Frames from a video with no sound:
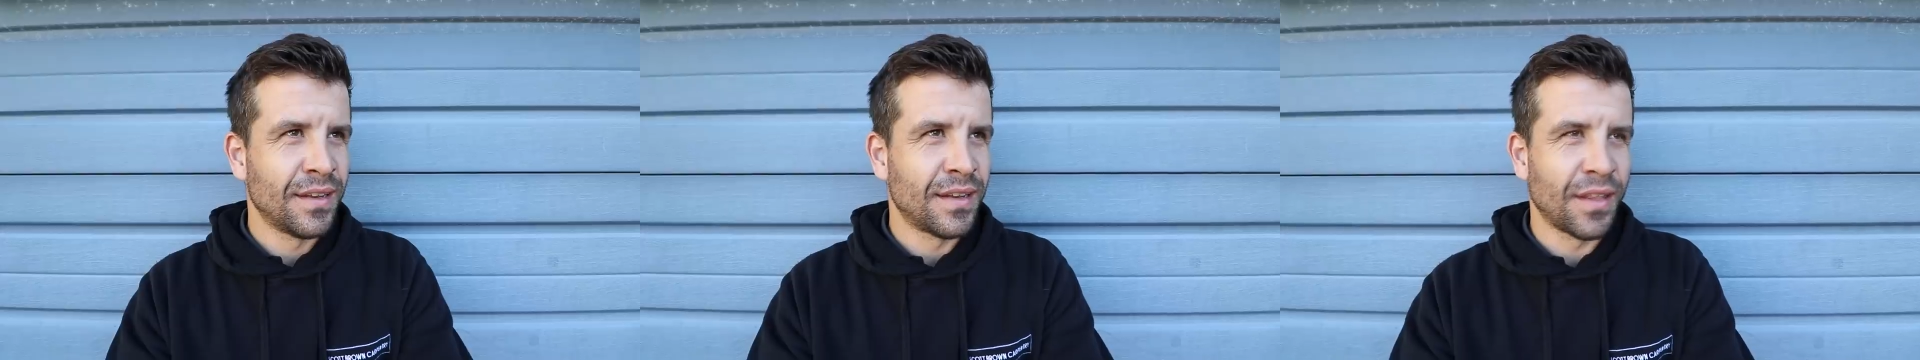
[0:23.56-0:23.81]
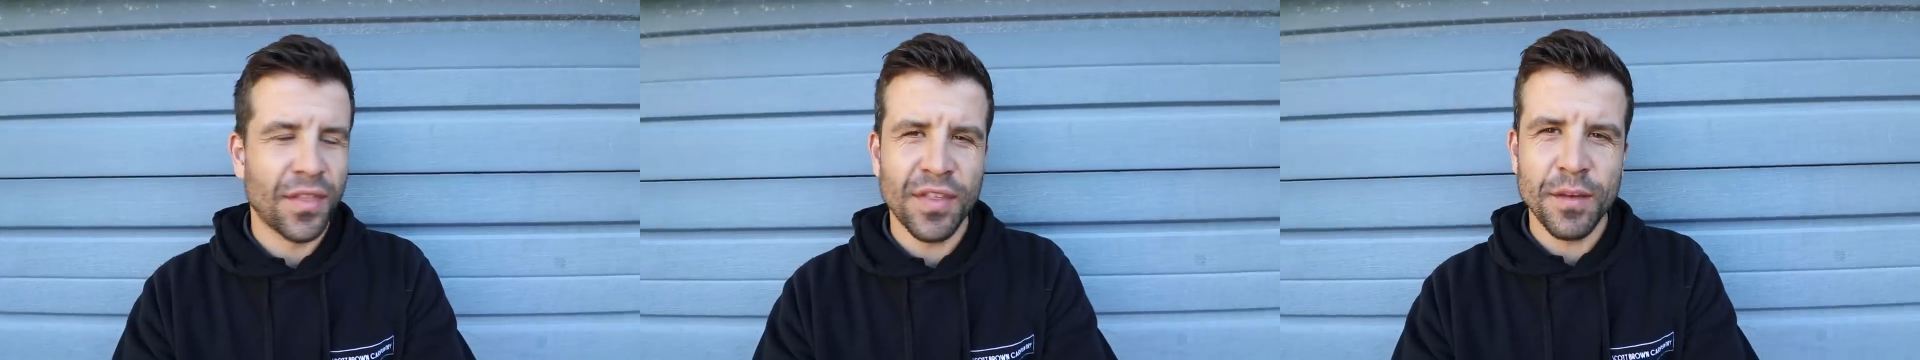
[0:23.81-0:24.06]

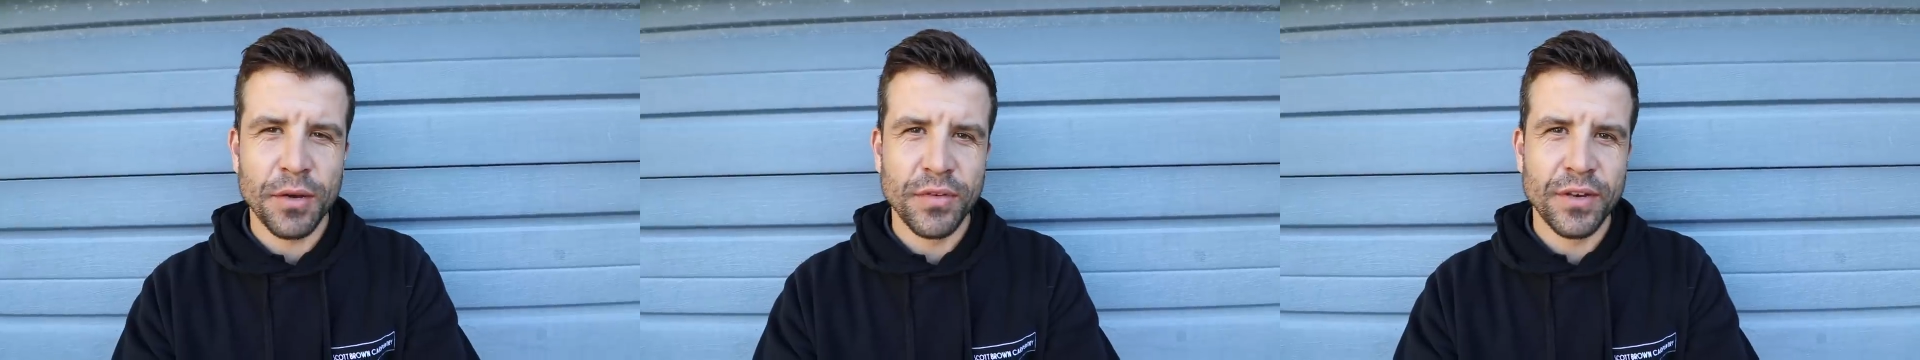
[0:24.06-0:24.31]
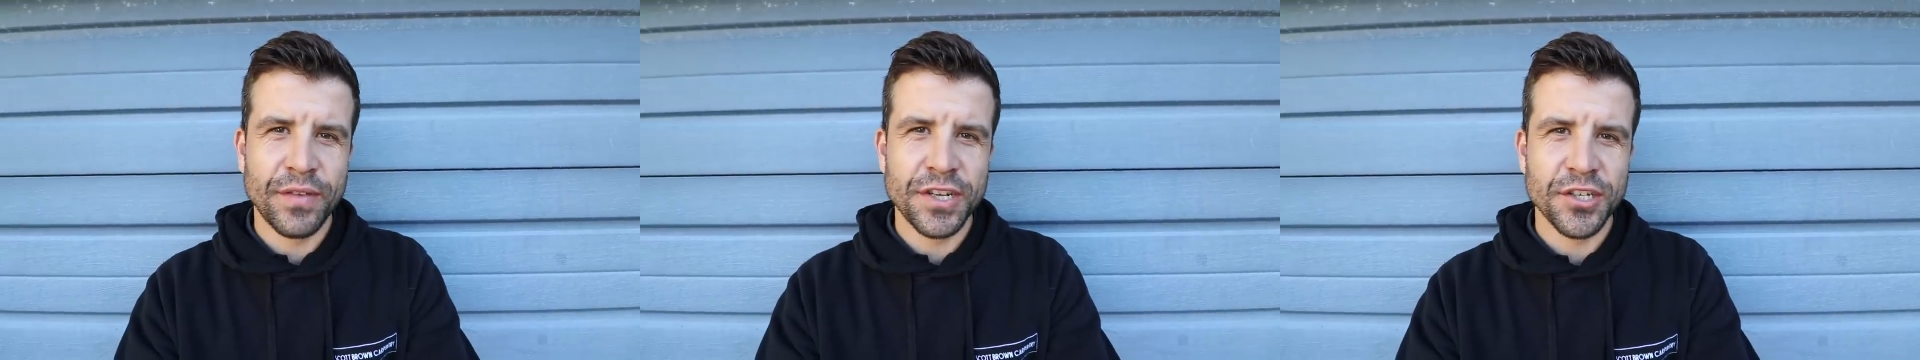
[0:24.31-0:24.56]
Now the thing about
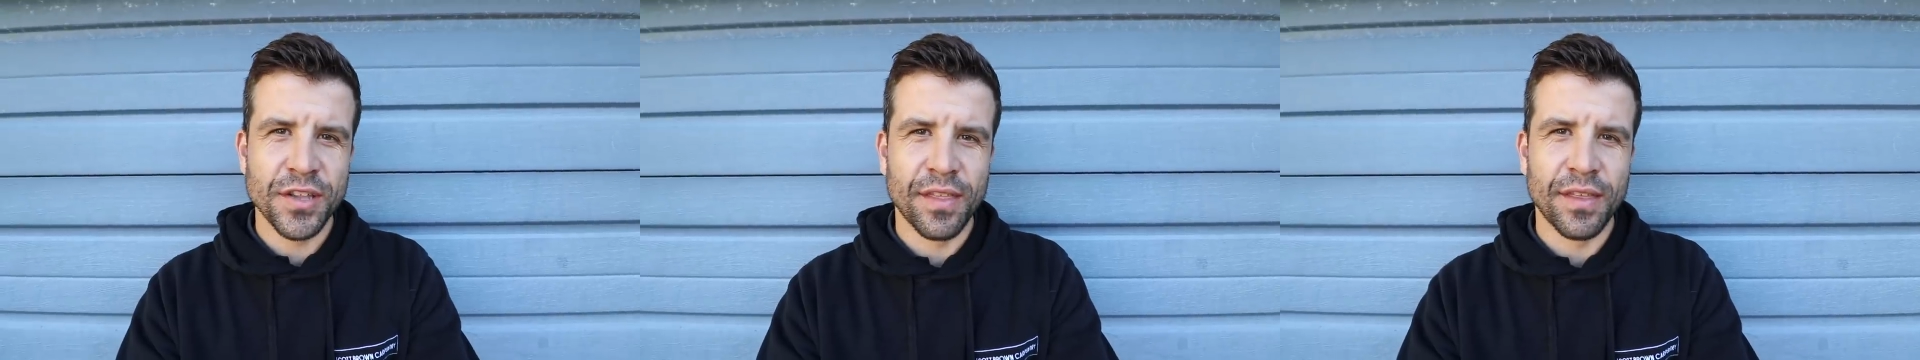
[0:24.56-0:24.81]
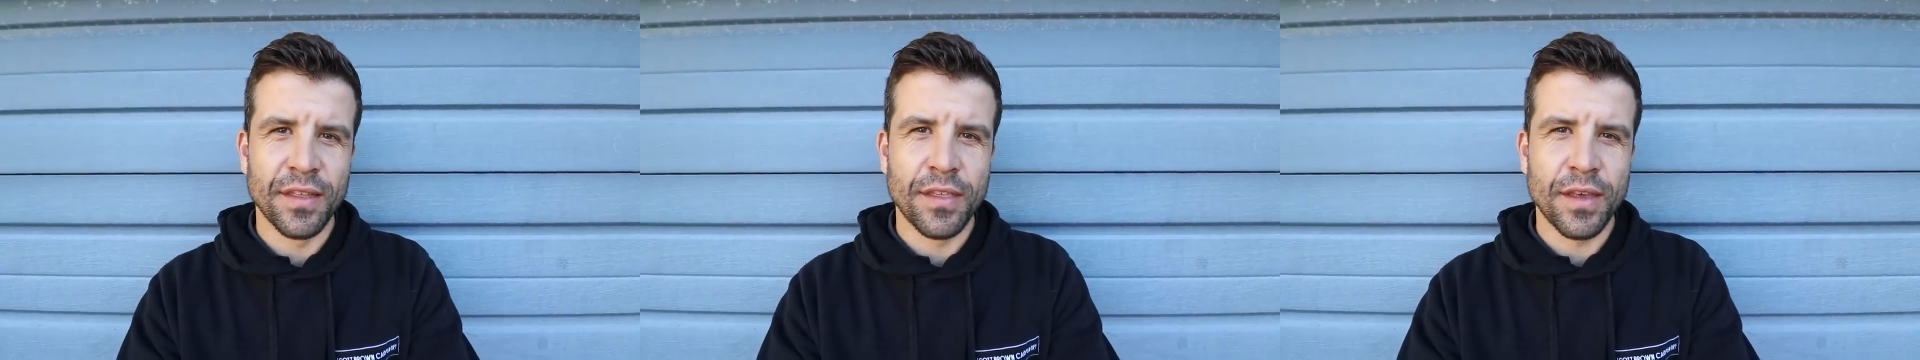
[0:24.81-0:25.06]
renovations
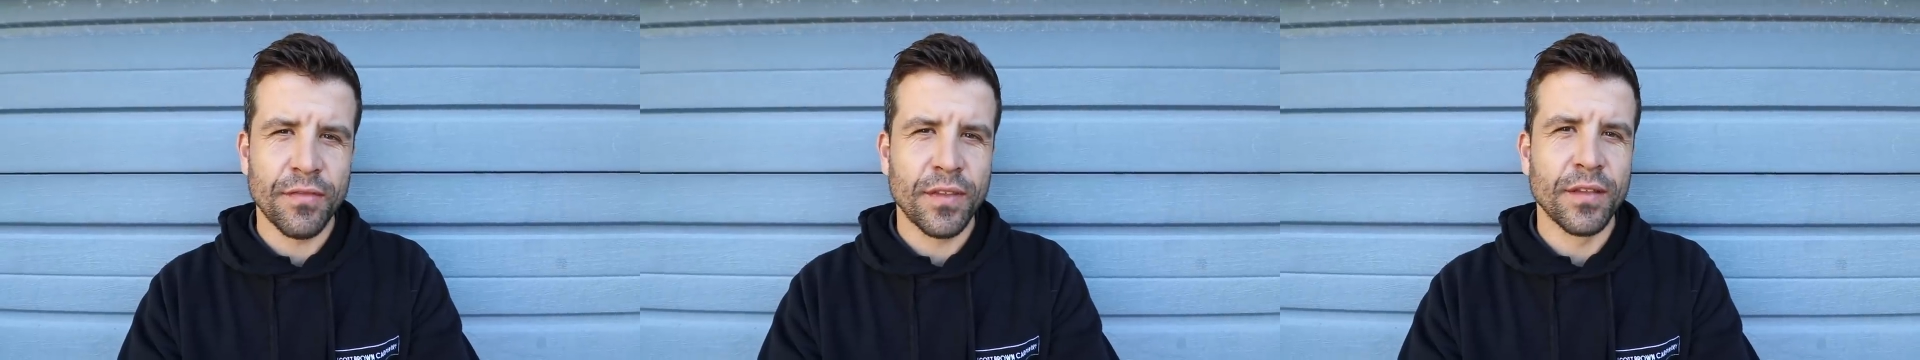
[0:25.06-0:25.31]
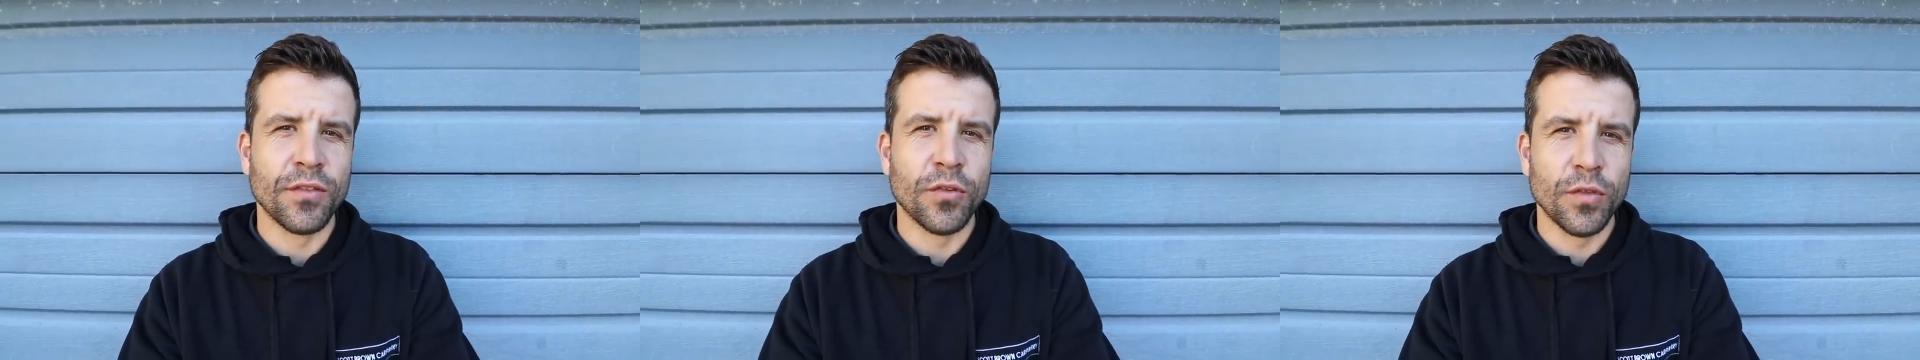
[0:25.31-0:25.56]
is you have
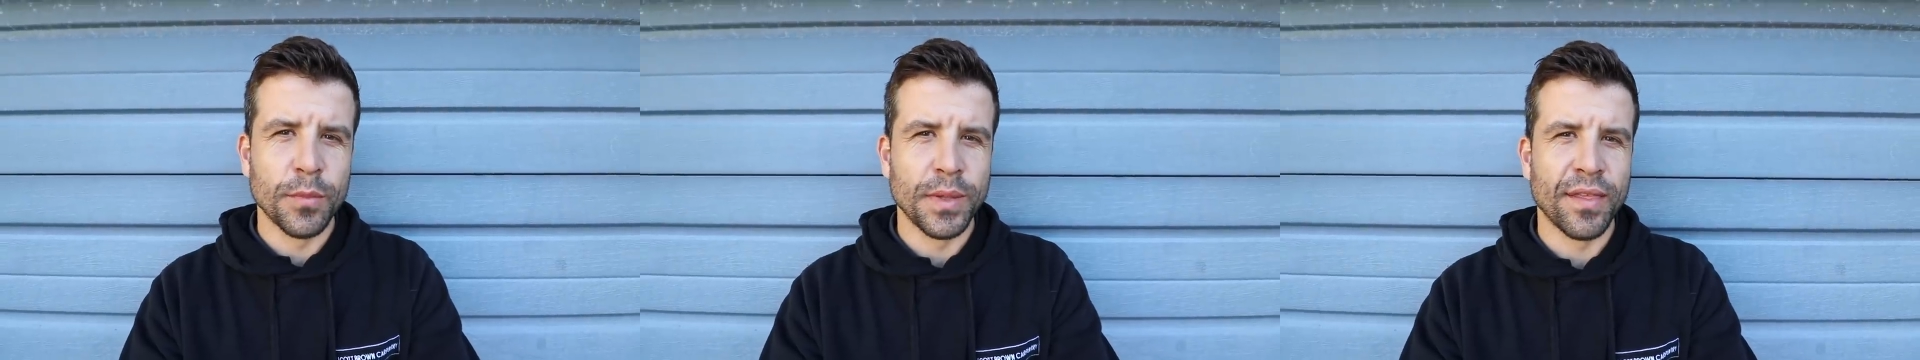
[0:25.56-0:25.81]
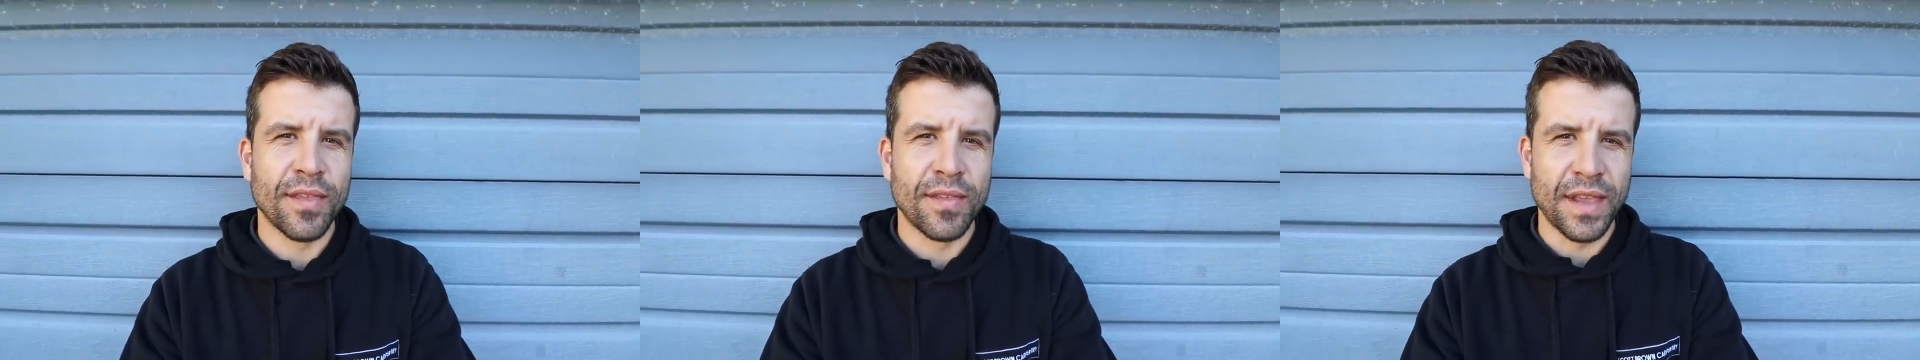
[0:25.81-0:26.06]
to do them in
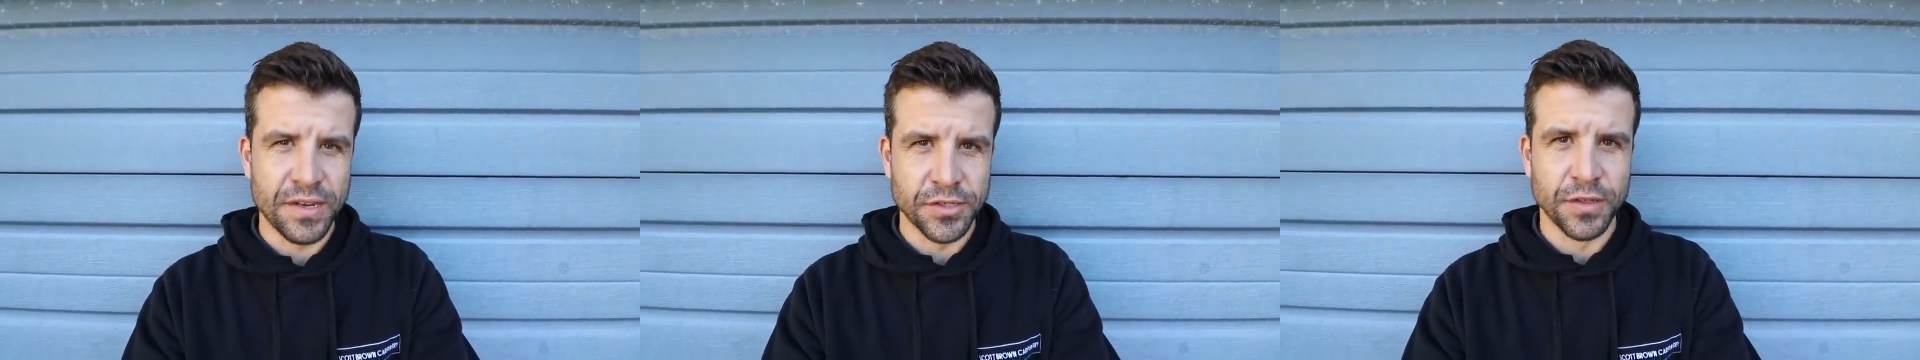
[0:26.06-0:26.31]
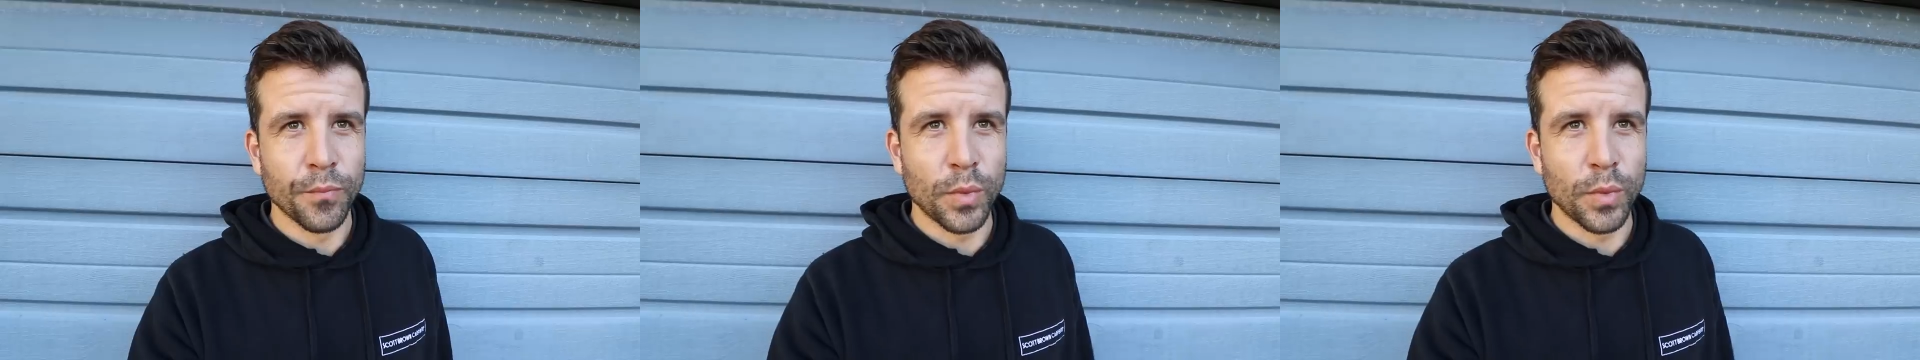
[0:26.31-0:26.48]
stages.